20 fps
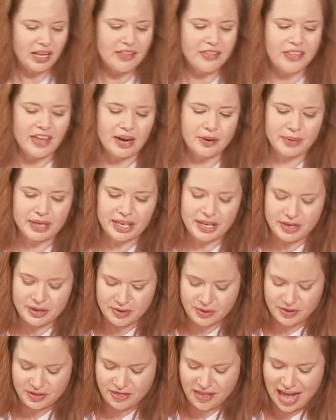There we
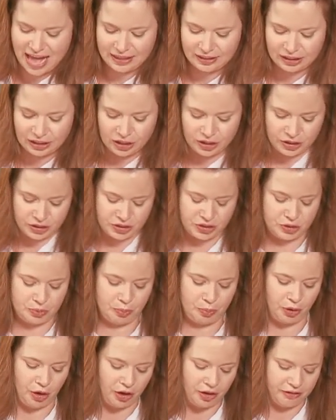go. That looks
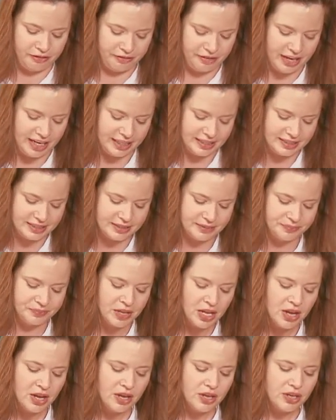perfect.
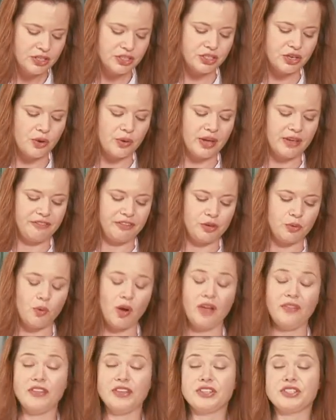So if you
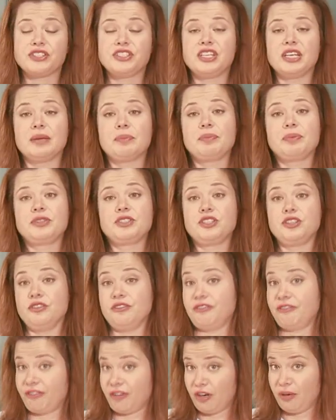want this dip to
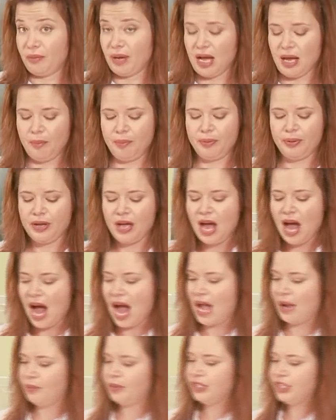firm up,
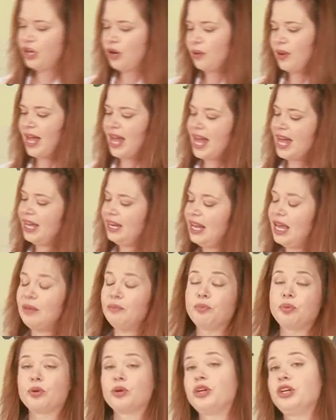I would go ahead
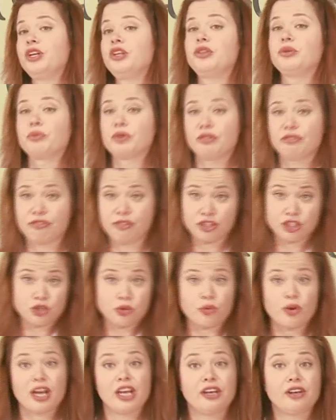and put it in the
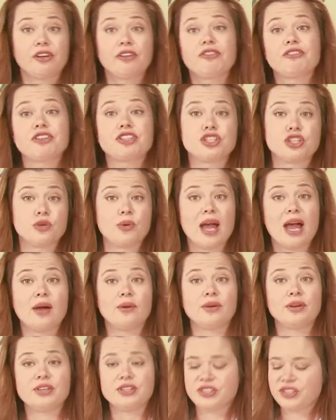refrigerator for 2
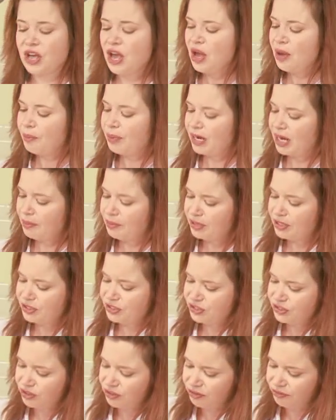hours, but I'm going to
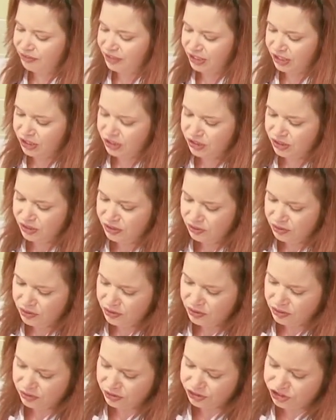serve it
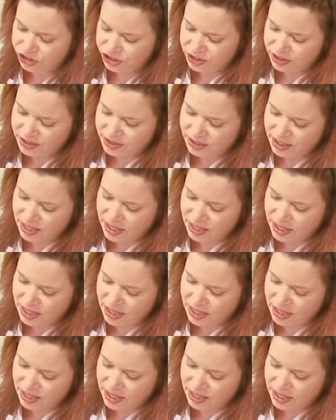just